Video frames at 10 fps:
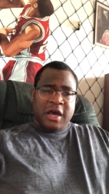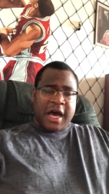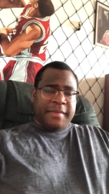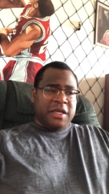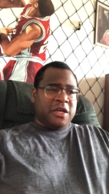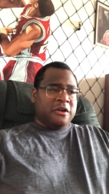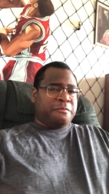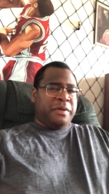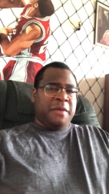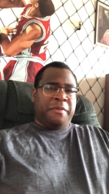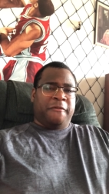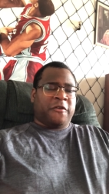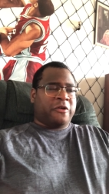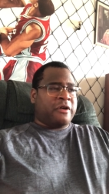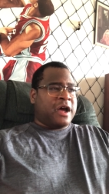I mean, there's people
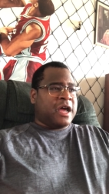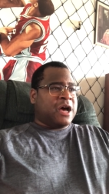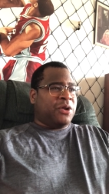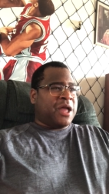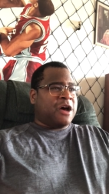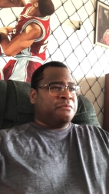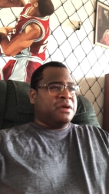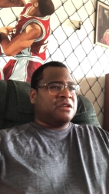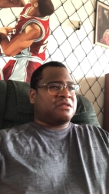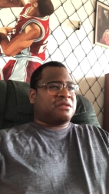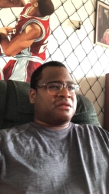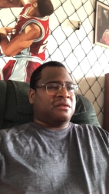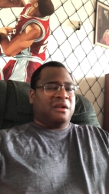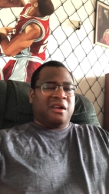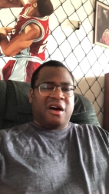for crying out loud being
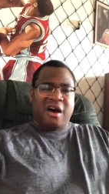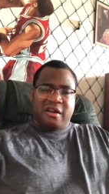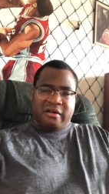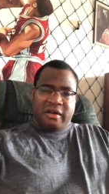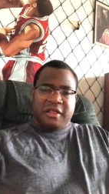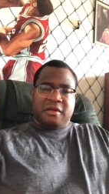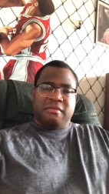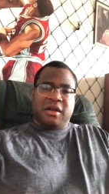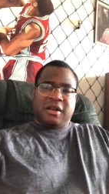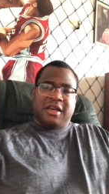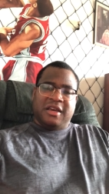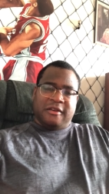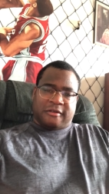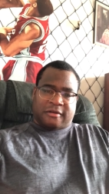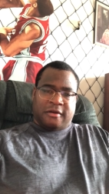slaughtered in the Middle
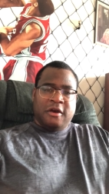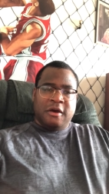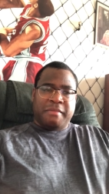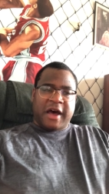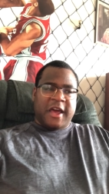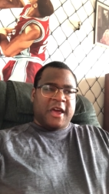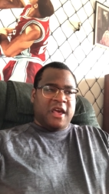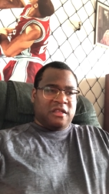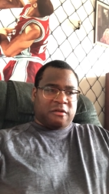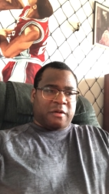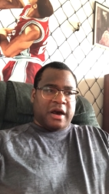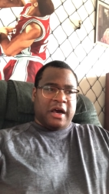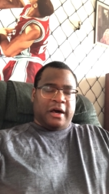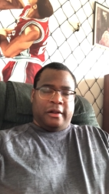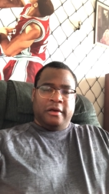East by
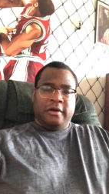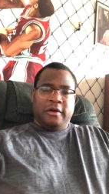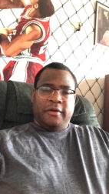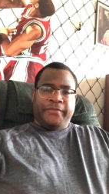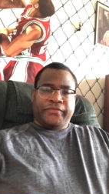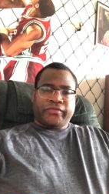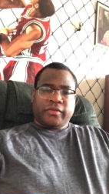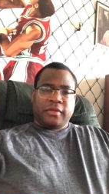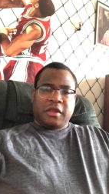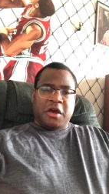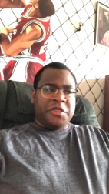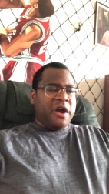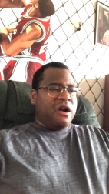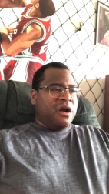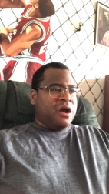Israel.
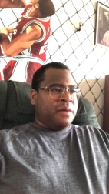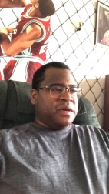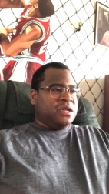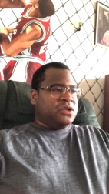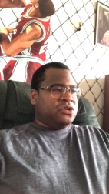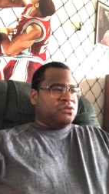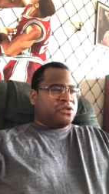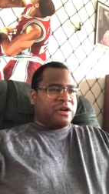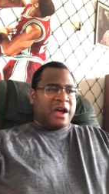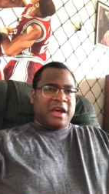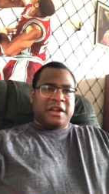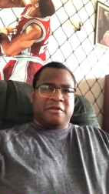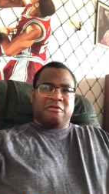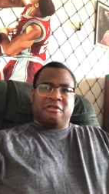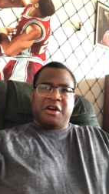There are, I mean, Ukraine
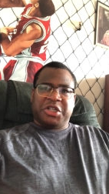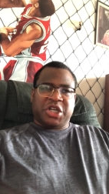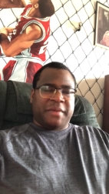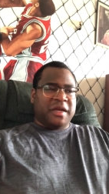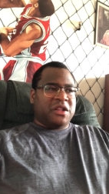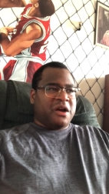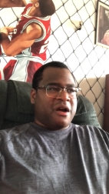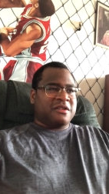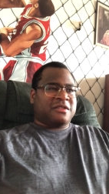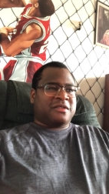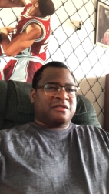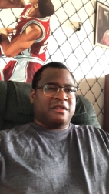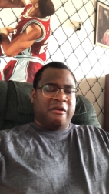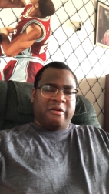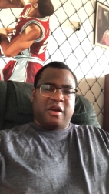and Russia. I mean, there are
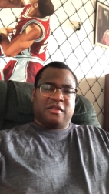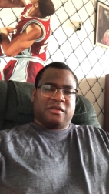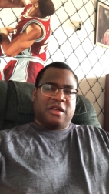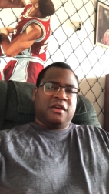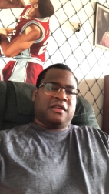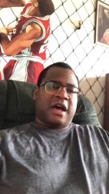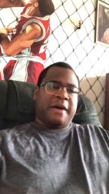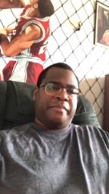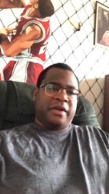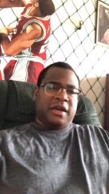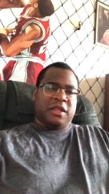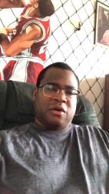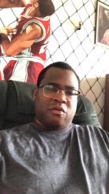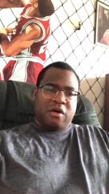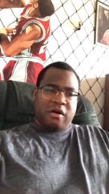serious things happening in
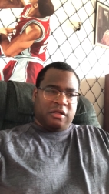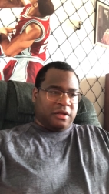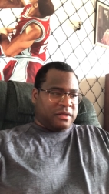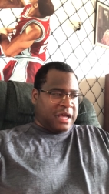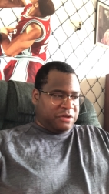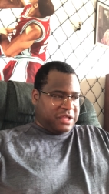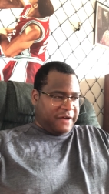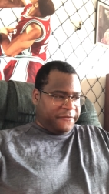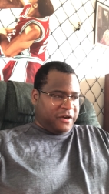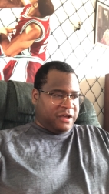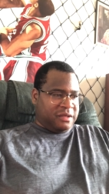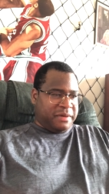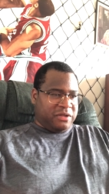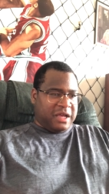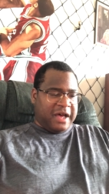the world. The South Africa is
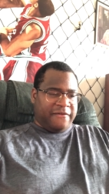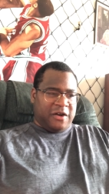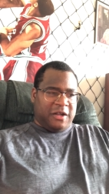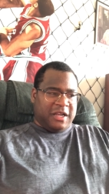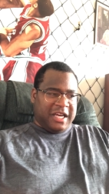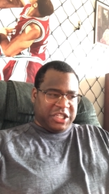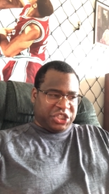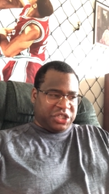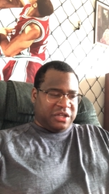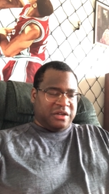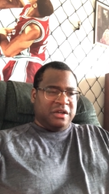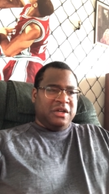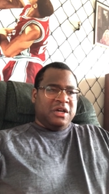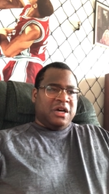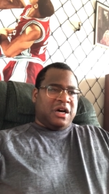about to have an election.
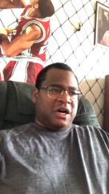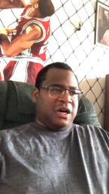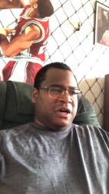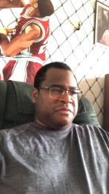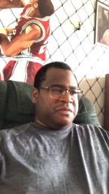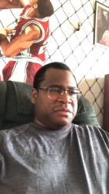Uh,